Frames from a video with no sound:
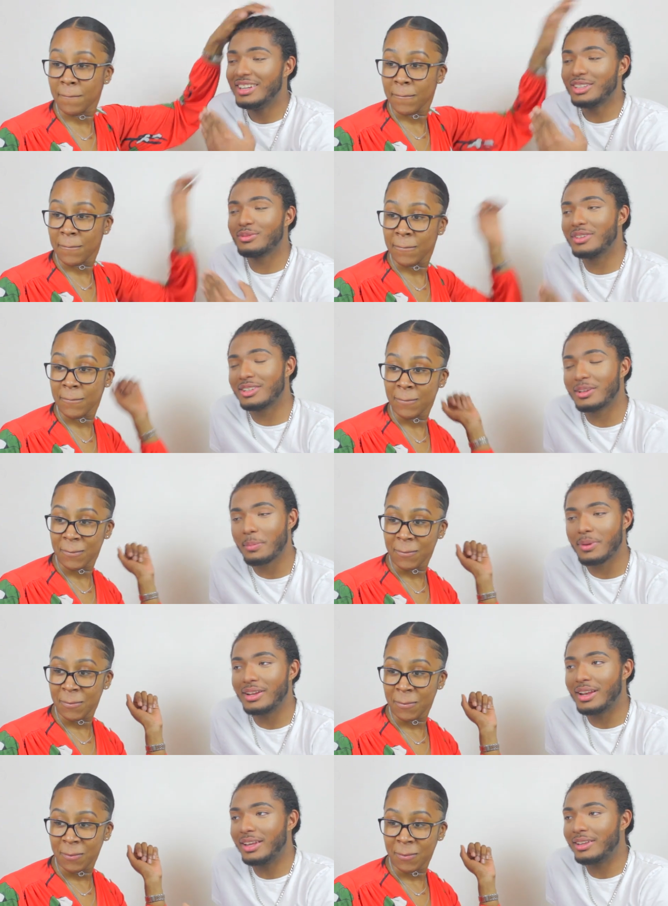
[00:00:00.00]
Speaker 1: This really should
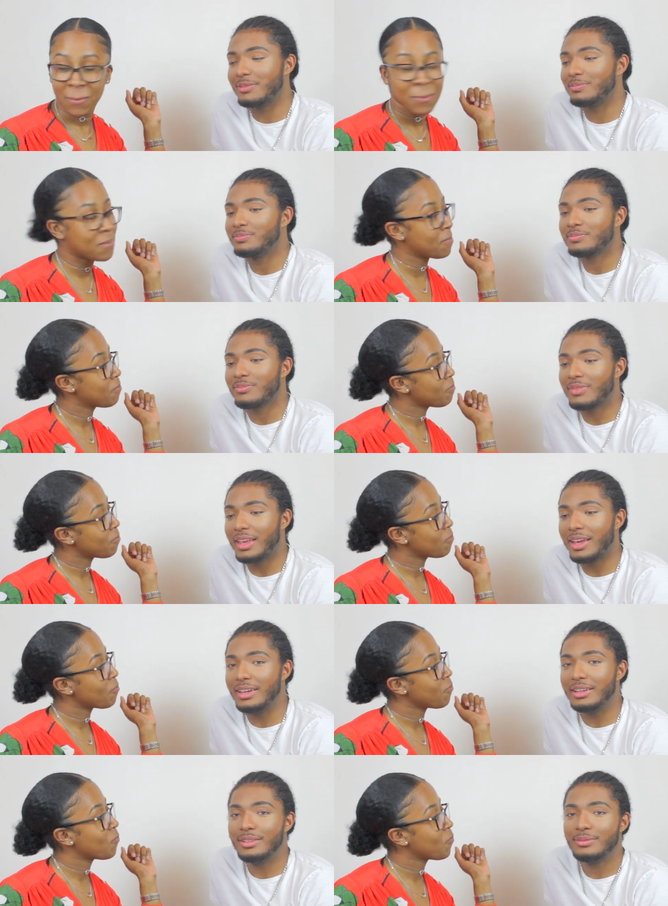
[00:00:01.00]
be like
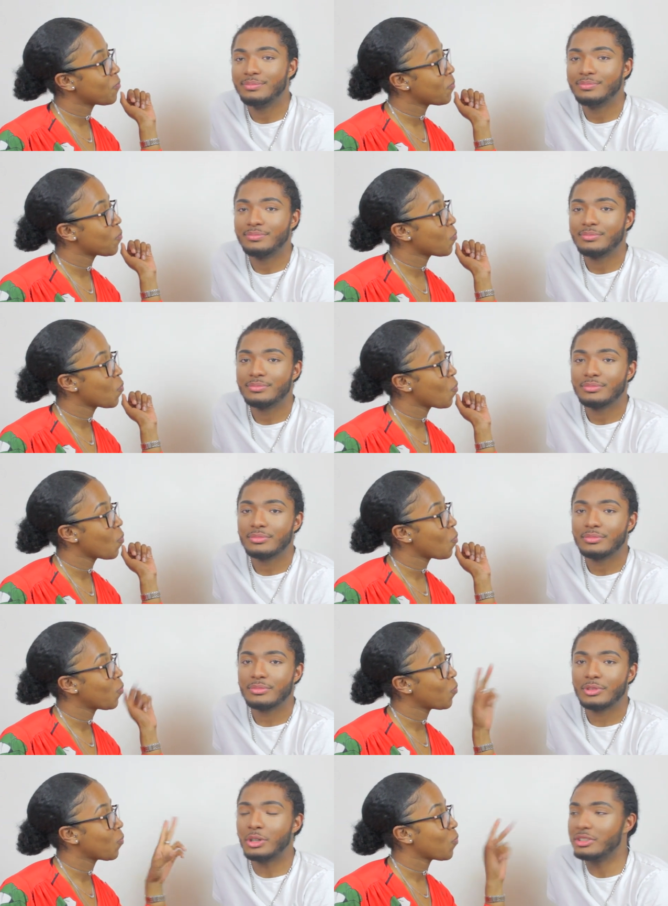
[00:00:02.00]
a
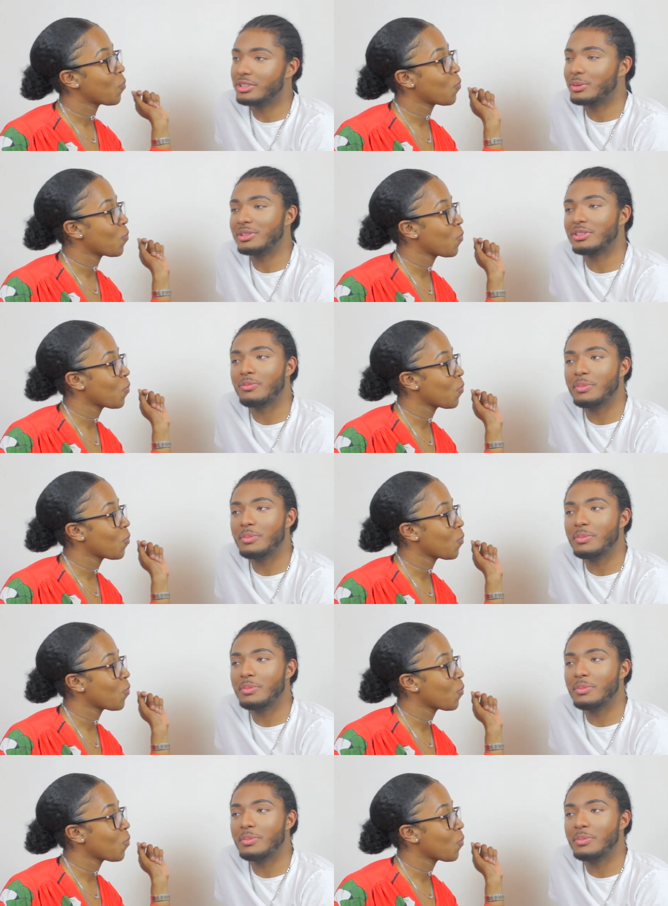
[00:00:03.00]
consequence